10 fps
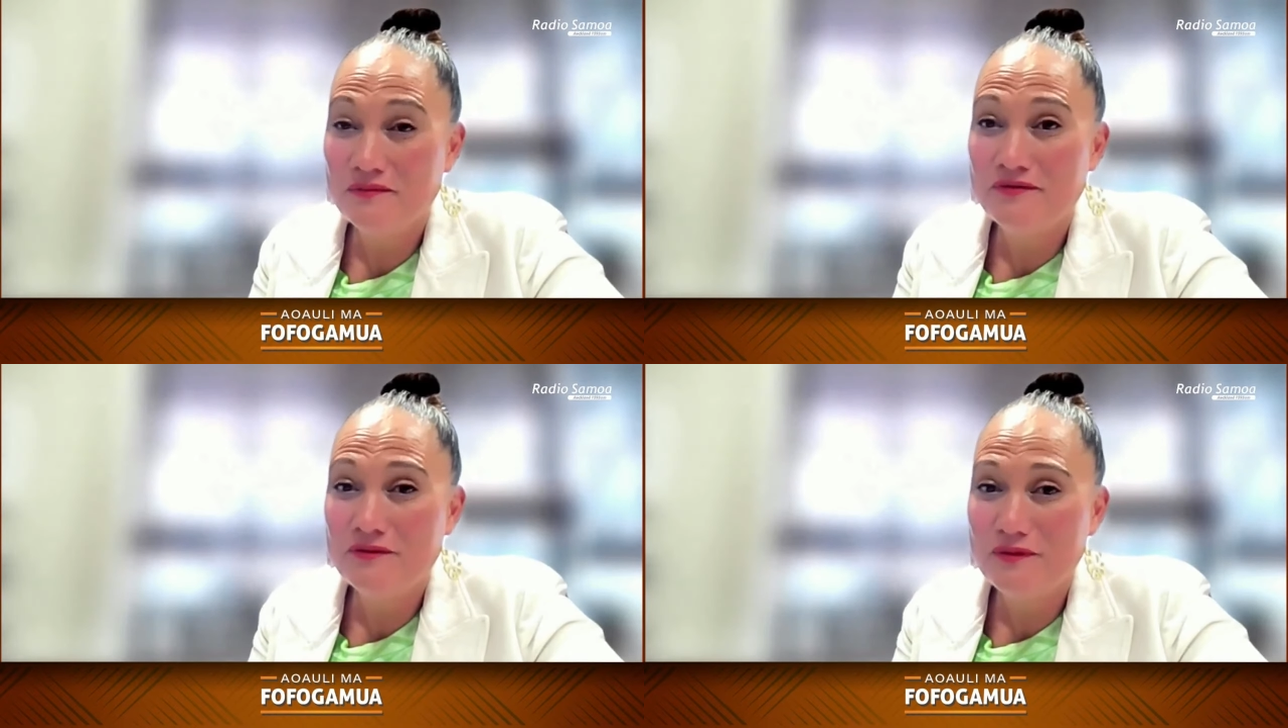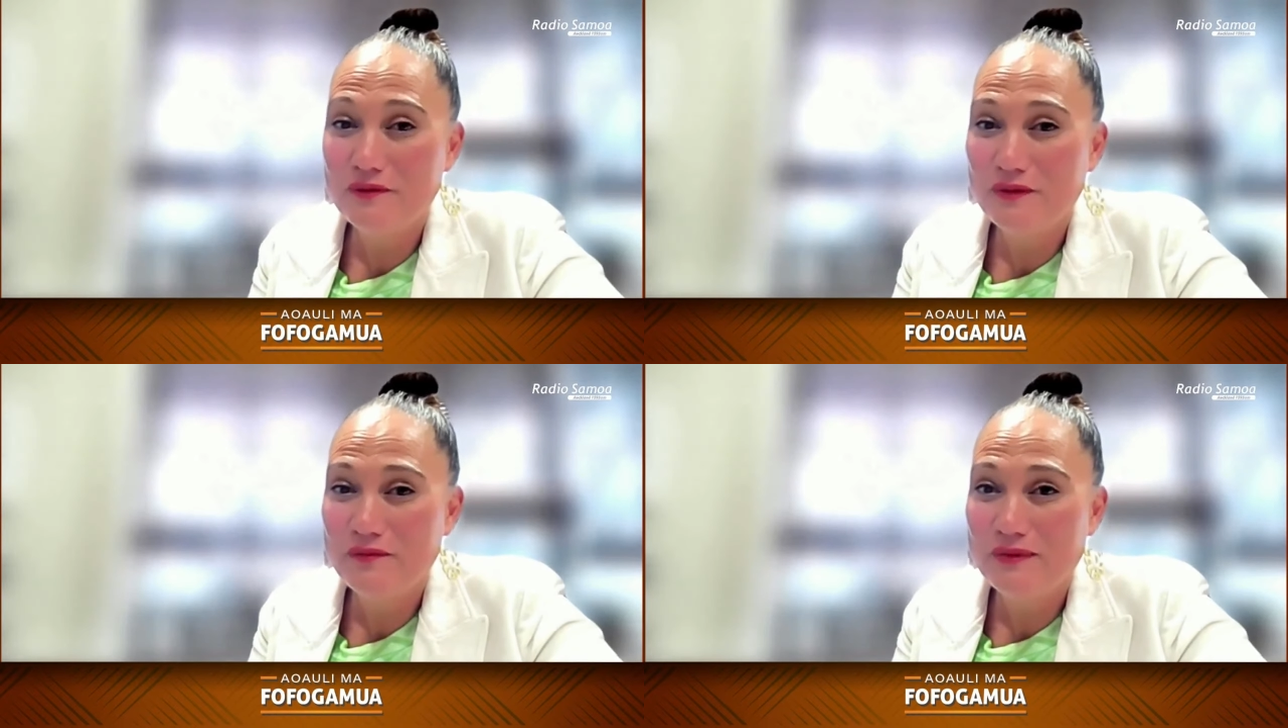river
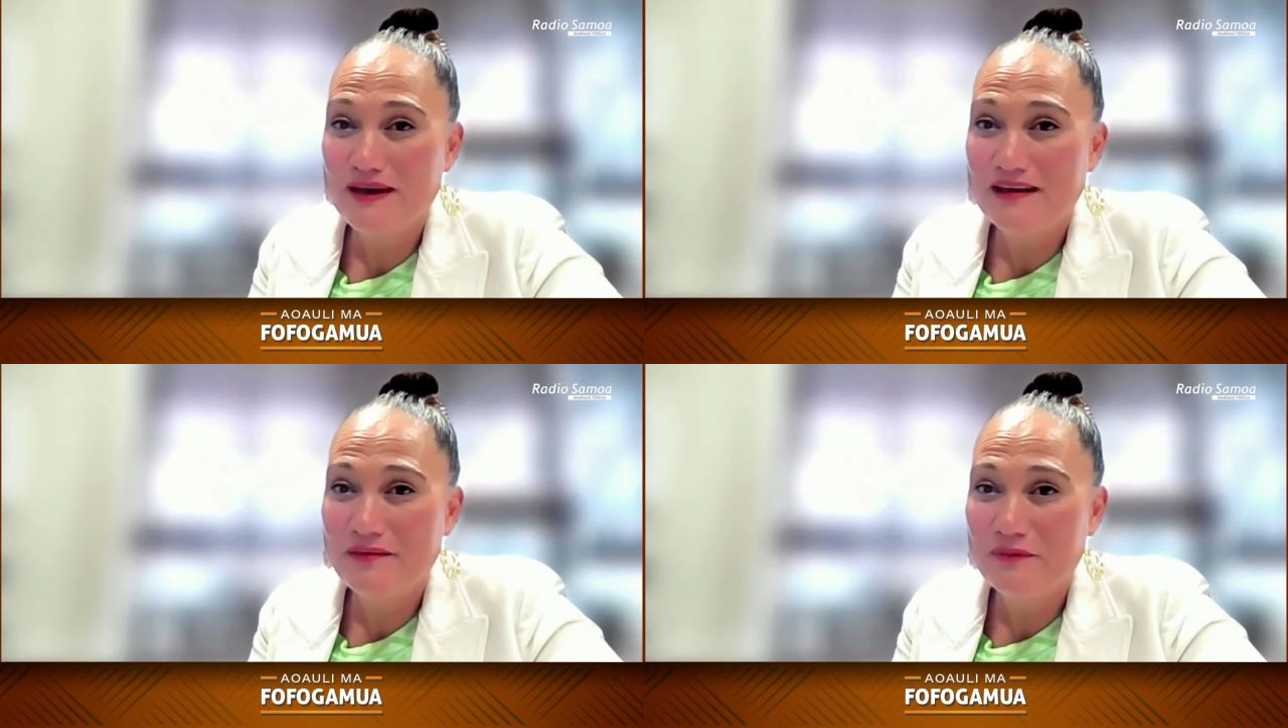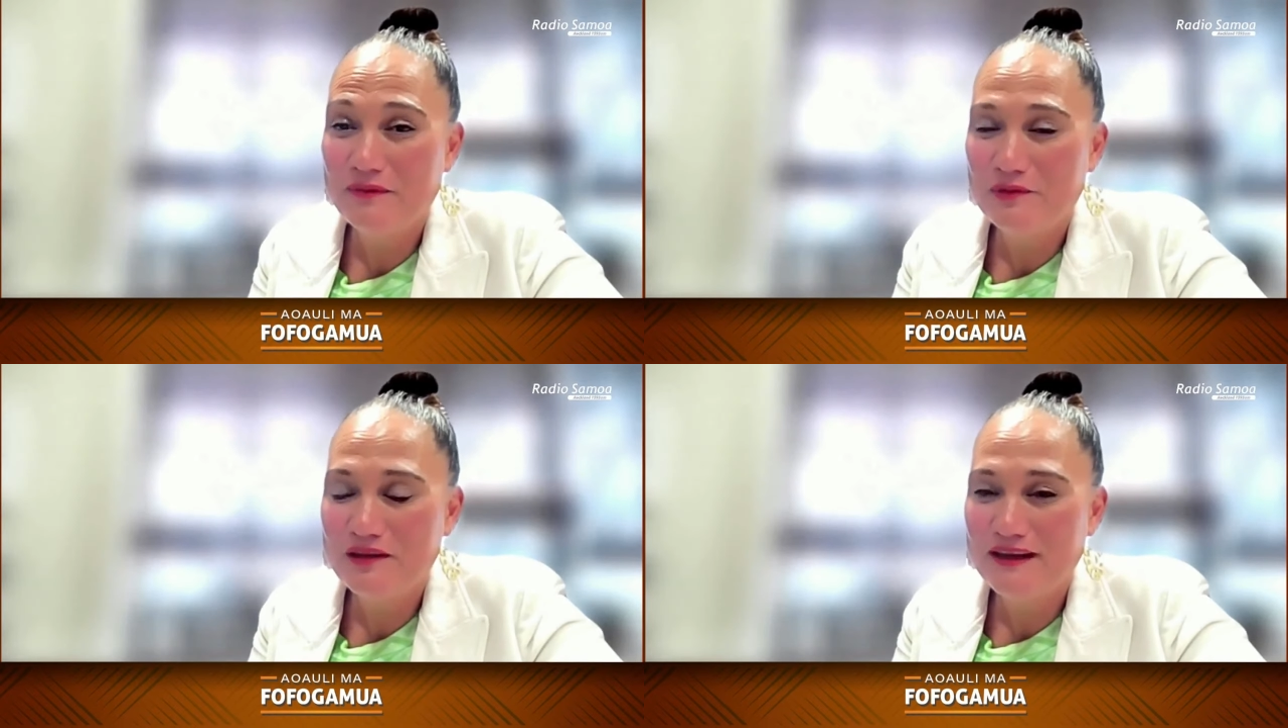when we'd bath
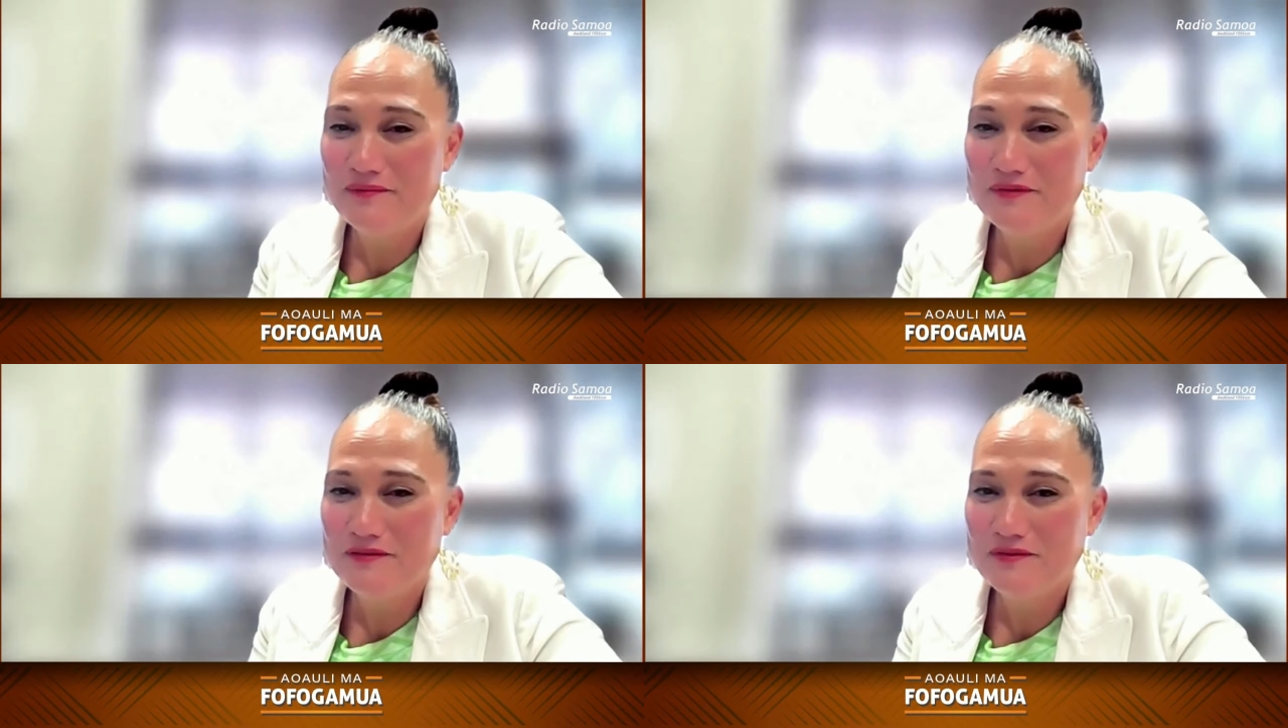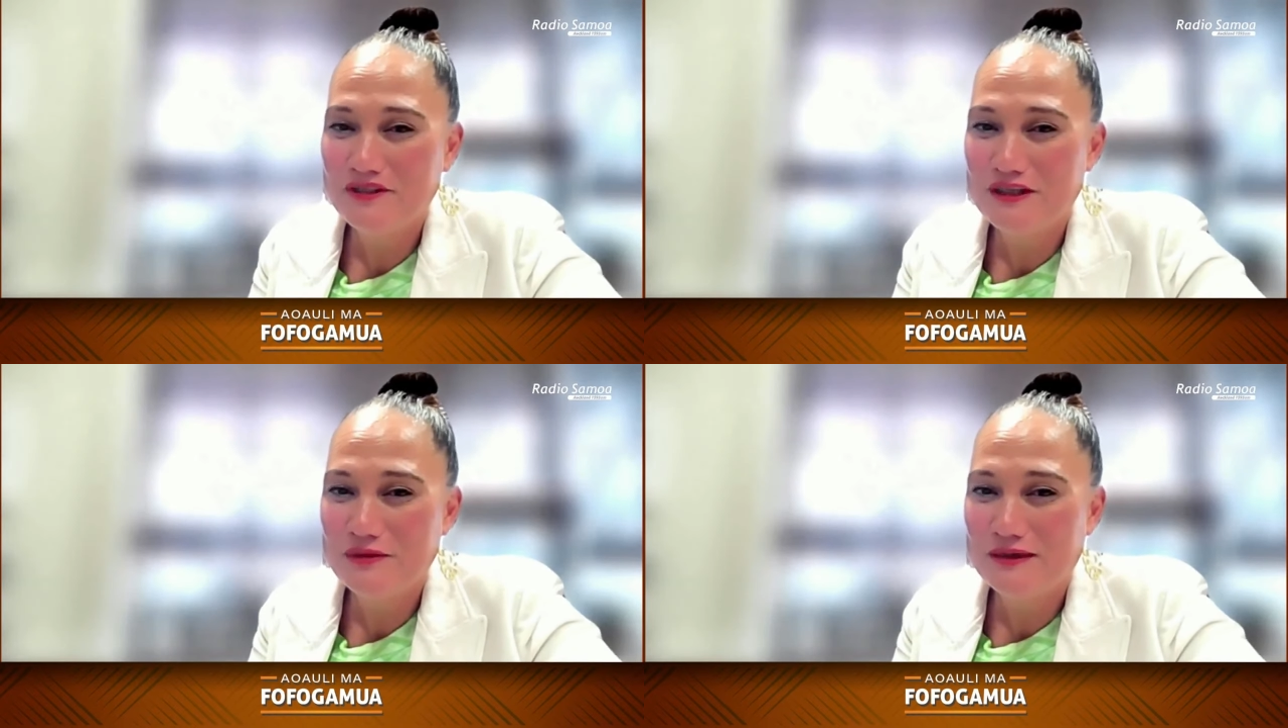before the cameras would
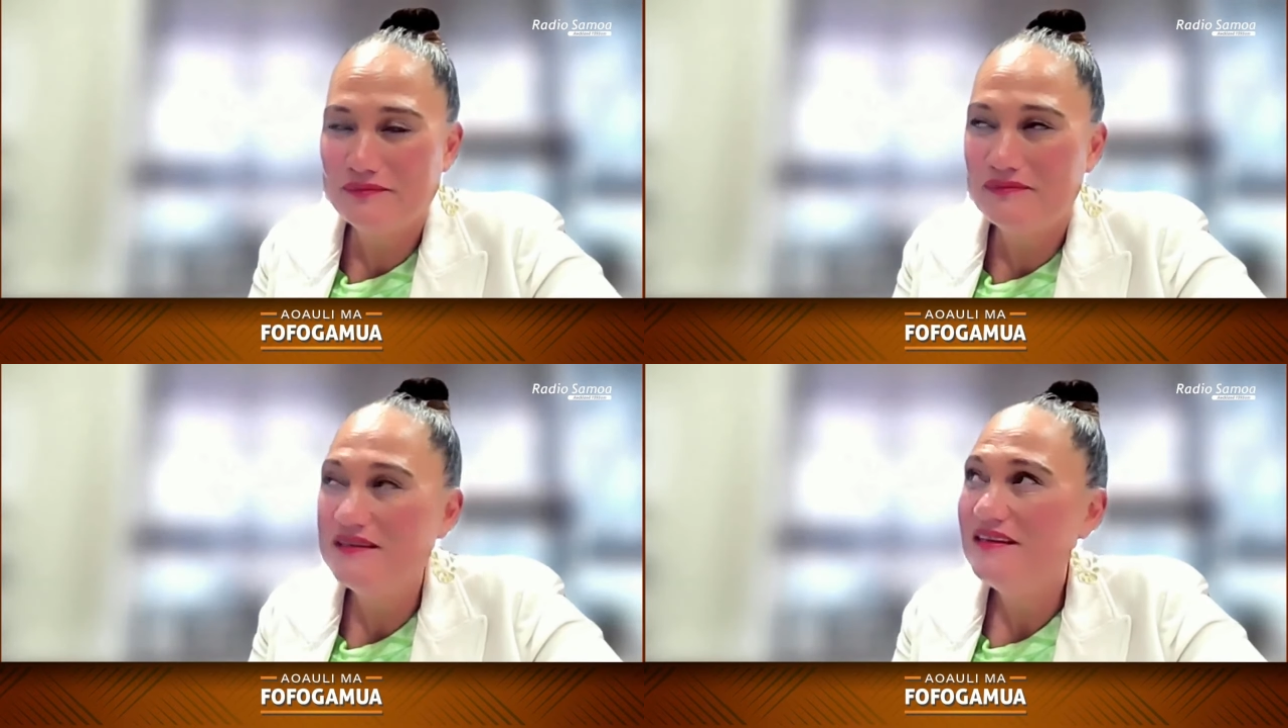show up.